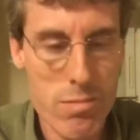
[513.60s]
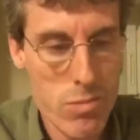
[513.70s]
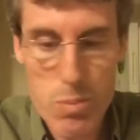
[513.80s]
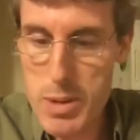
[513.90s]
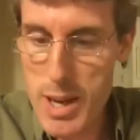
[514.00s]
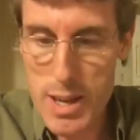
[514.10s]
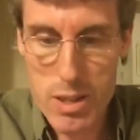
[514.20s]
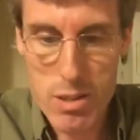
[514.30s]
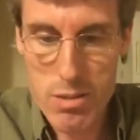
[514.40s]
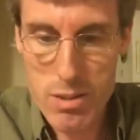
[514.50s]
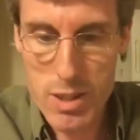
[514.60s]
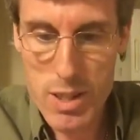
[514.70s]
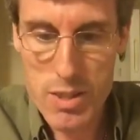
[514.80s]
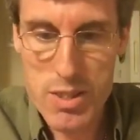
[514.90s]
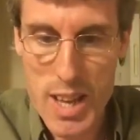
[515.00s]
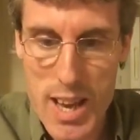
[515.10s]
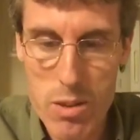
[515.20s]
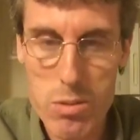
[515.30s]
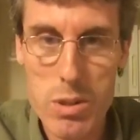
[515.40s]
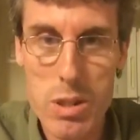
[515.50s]
the piano is
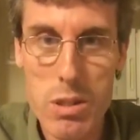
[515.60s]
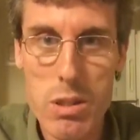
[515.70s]
sound.